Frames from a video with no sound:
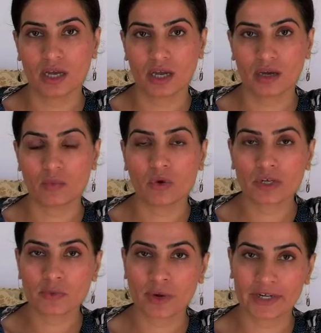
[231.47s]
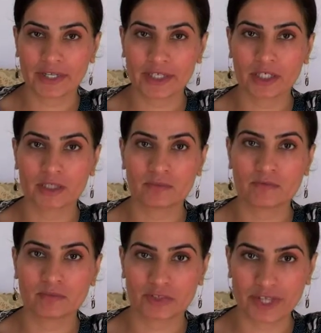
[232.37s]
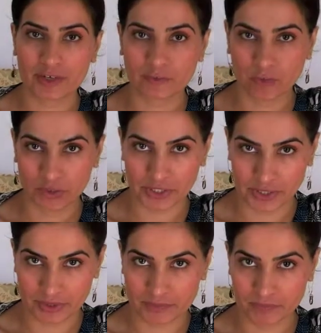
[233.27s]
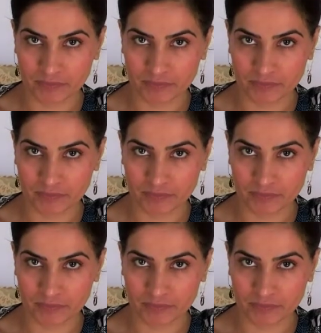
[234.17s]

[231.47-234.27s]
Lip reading: worldwide income for that full year.